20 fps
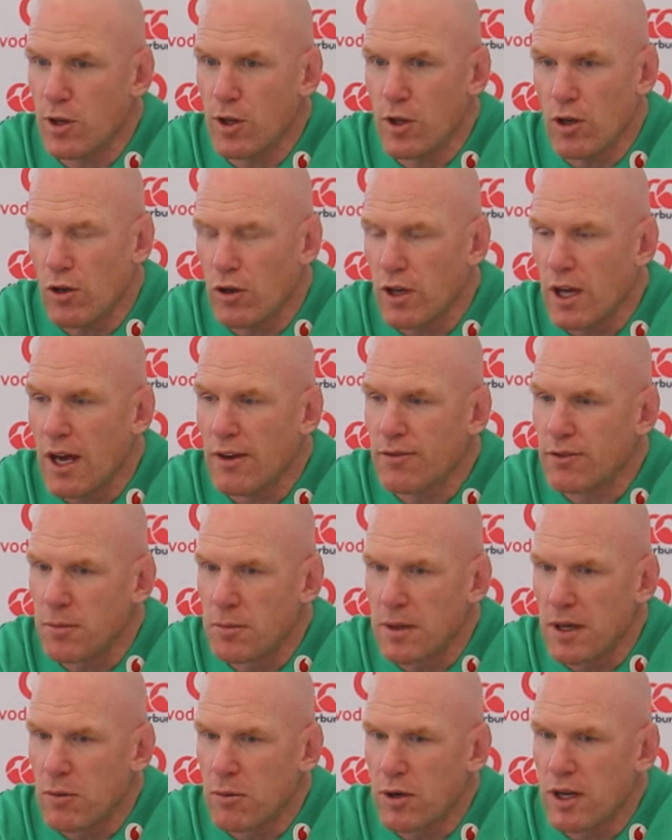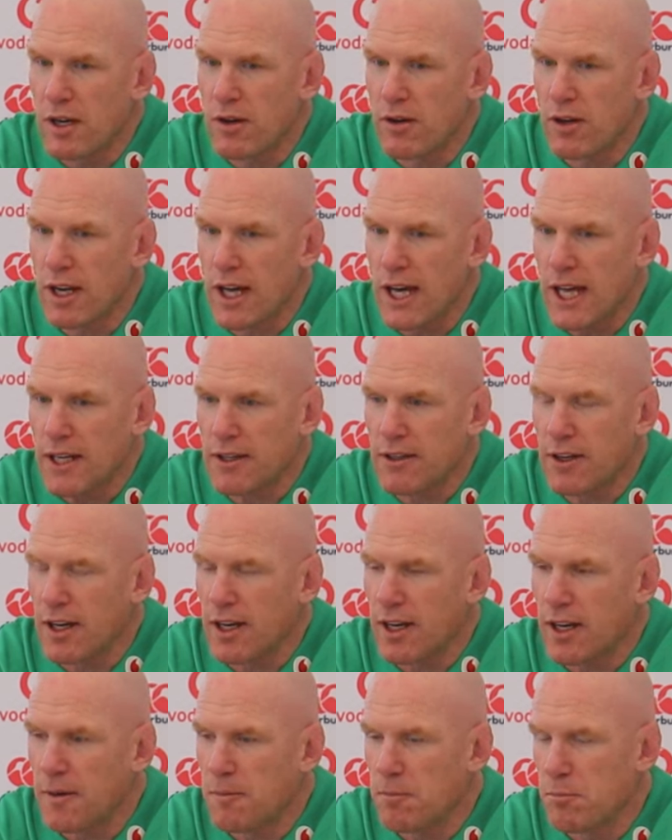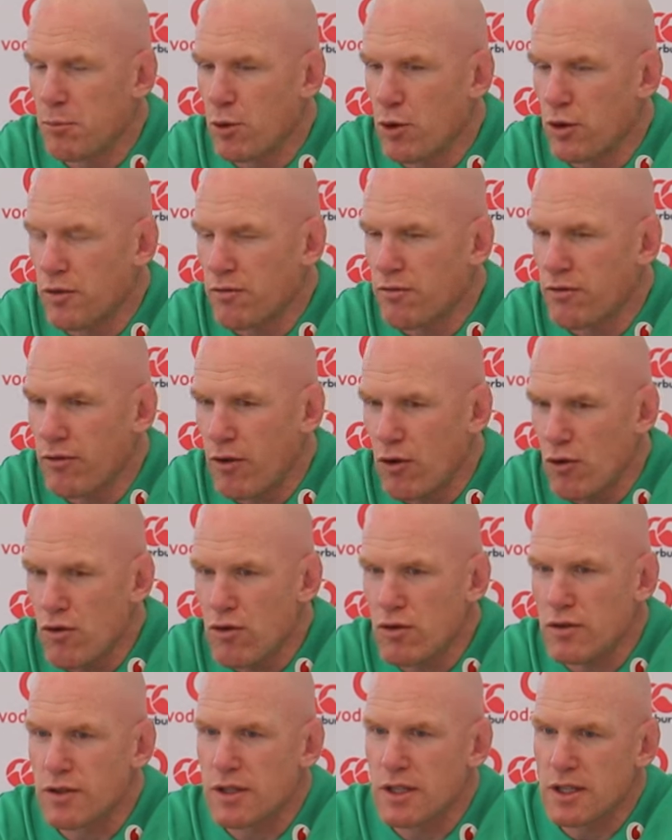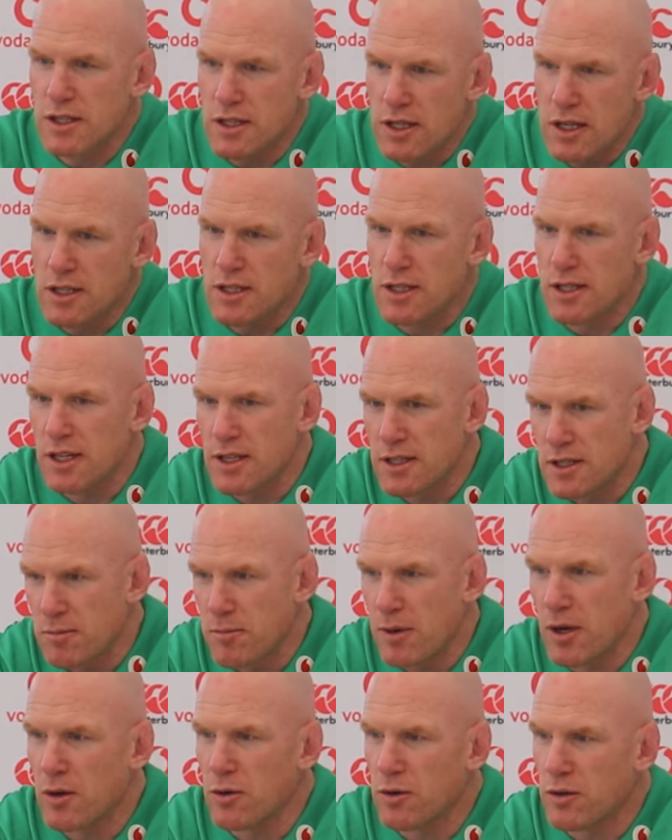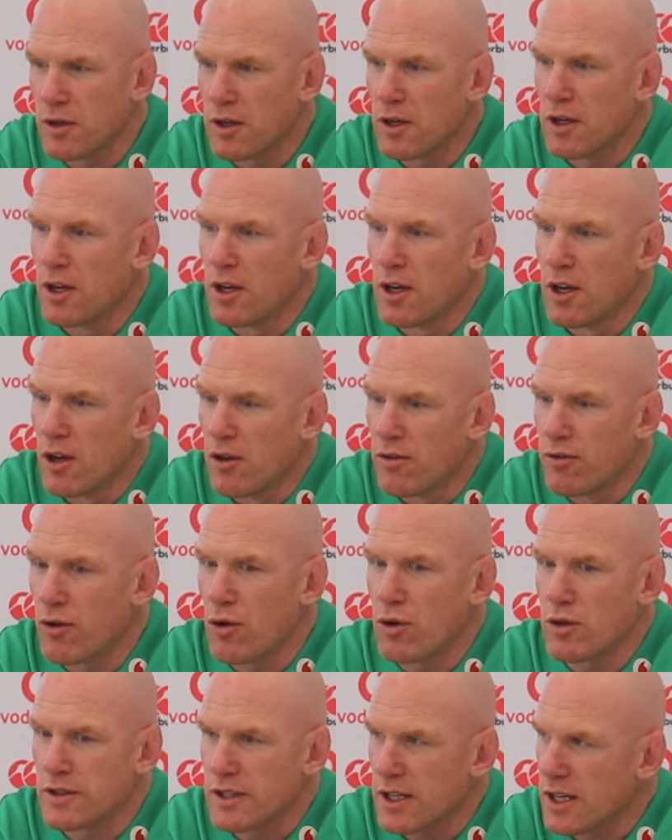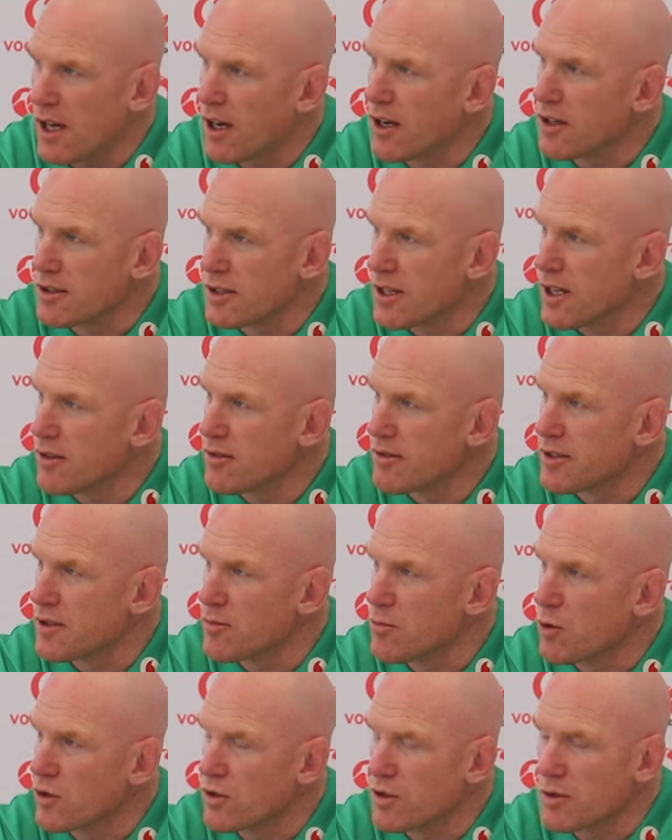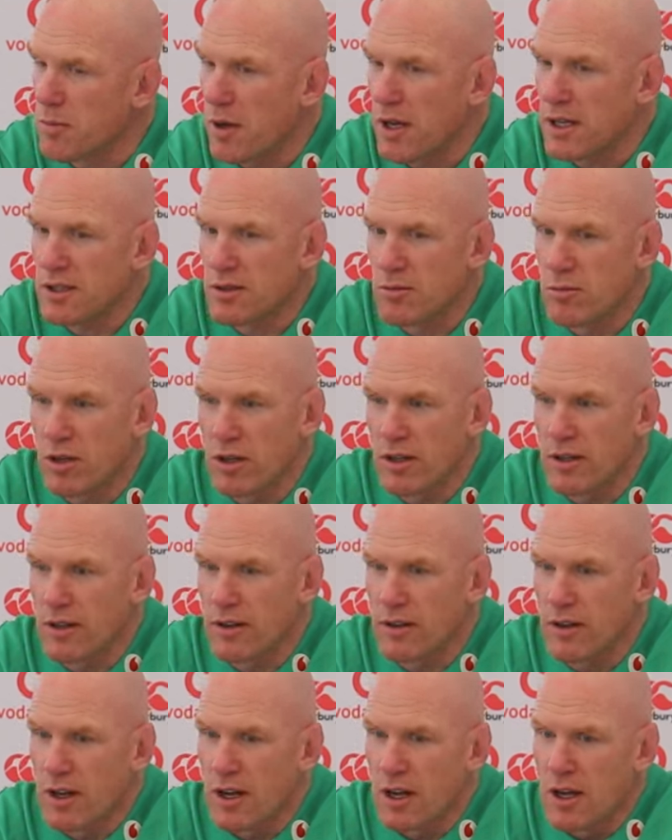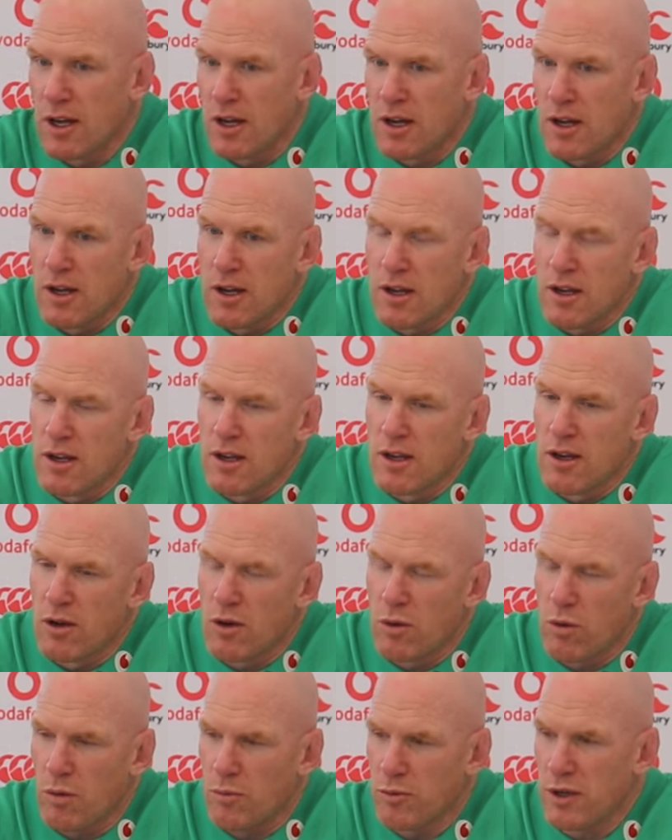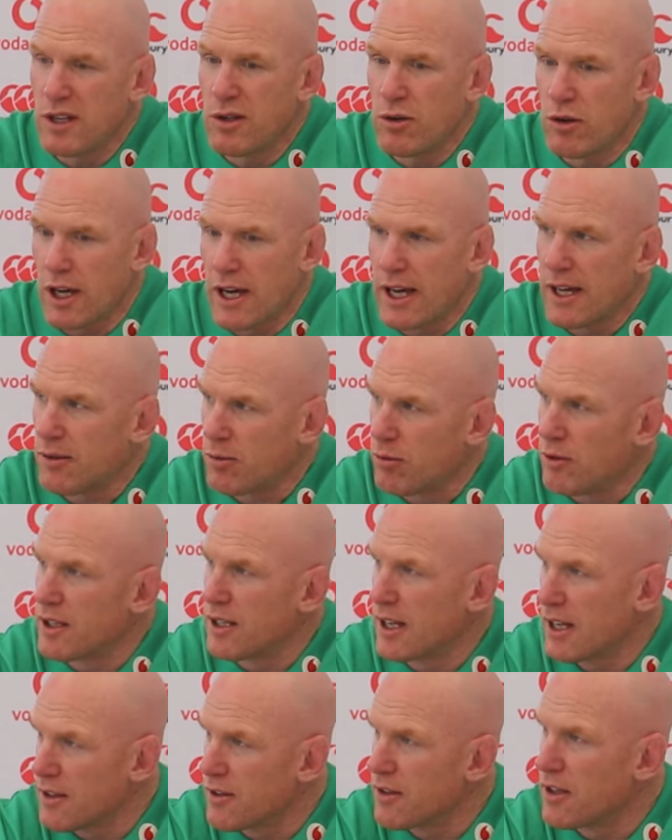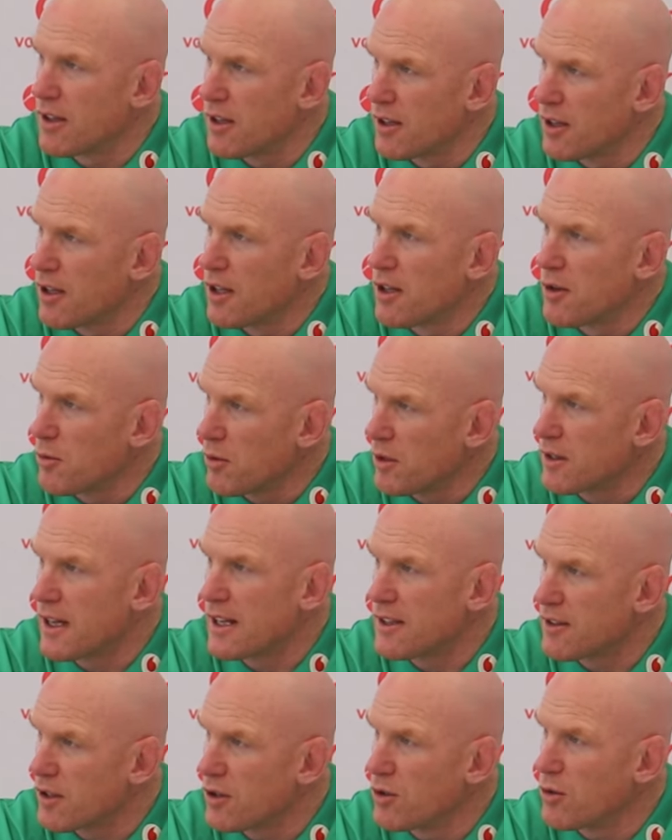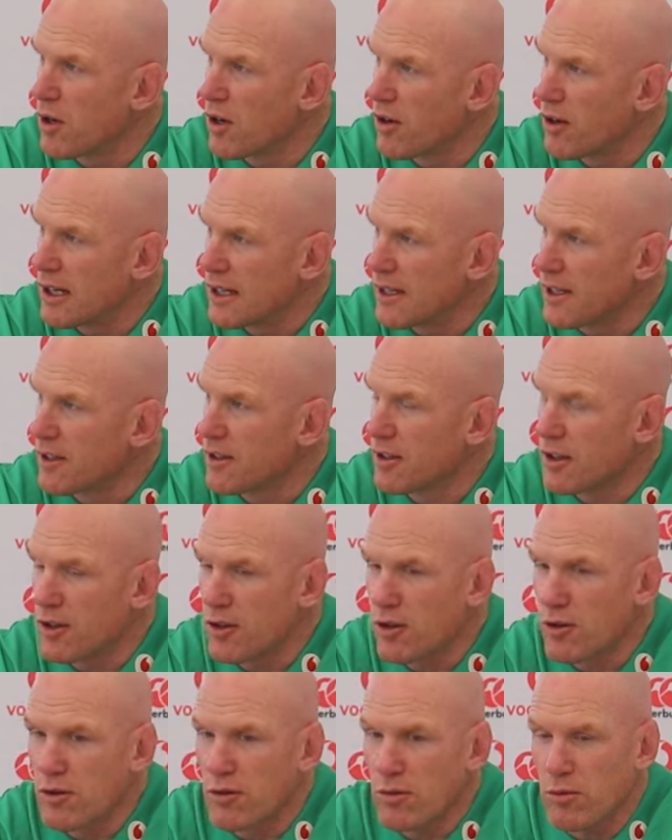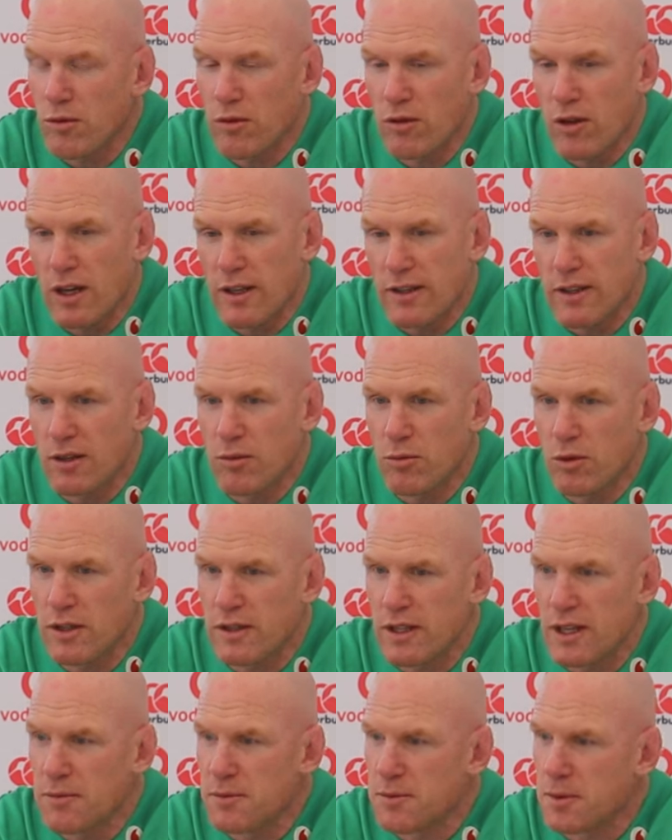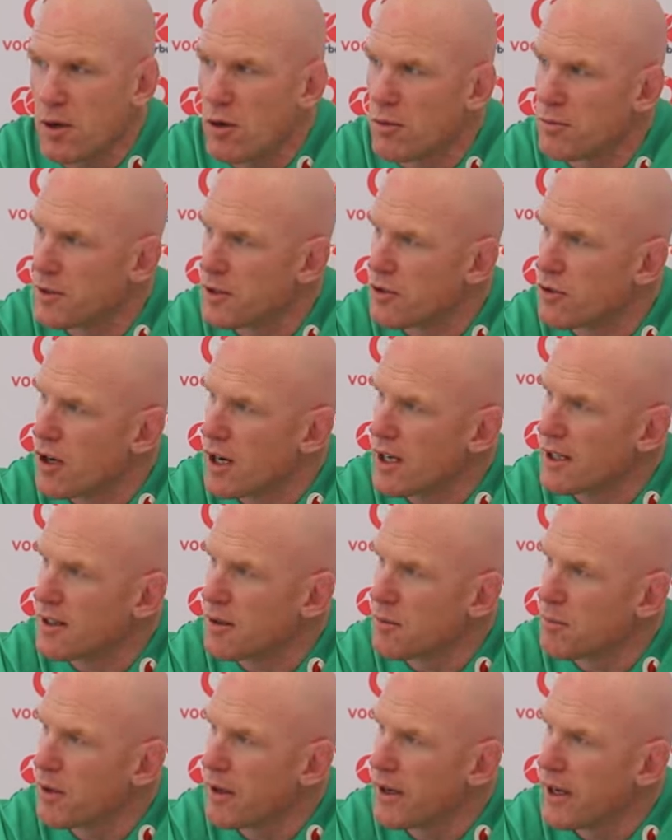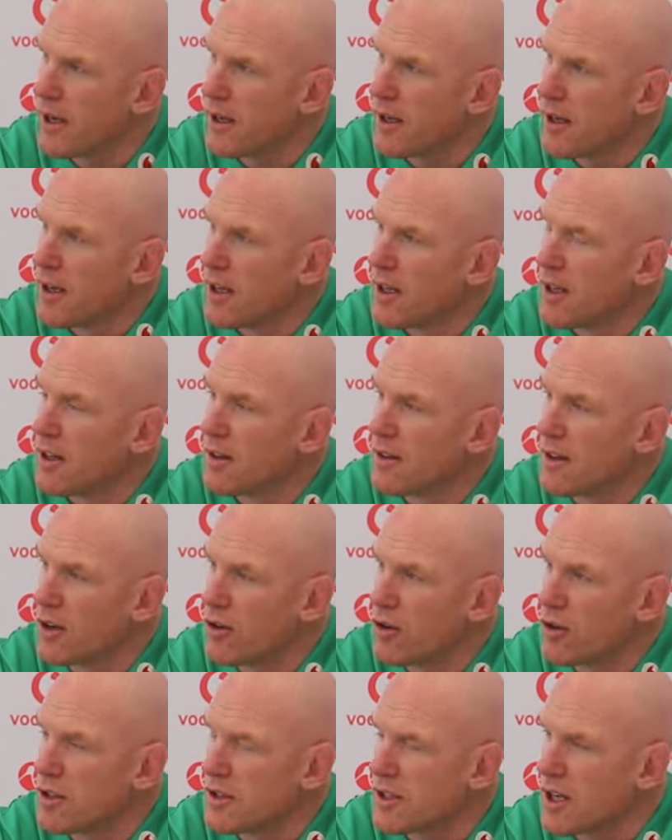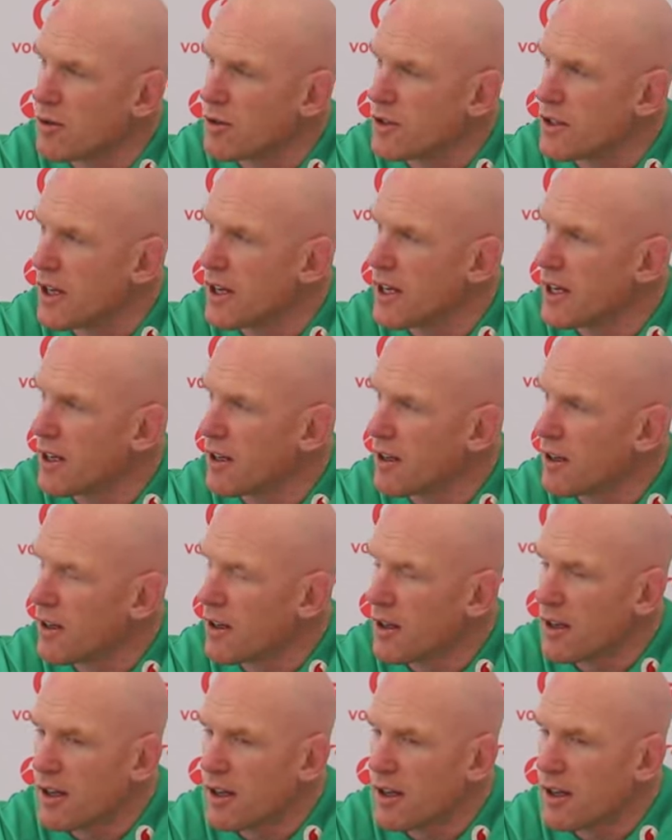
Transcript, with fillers: you know, you have to be aware of that. But for us, it's about focusing on ourselves as much as possible. And when we do that, we tend to do all right. You know, I think when teams become distracted by the noise outside.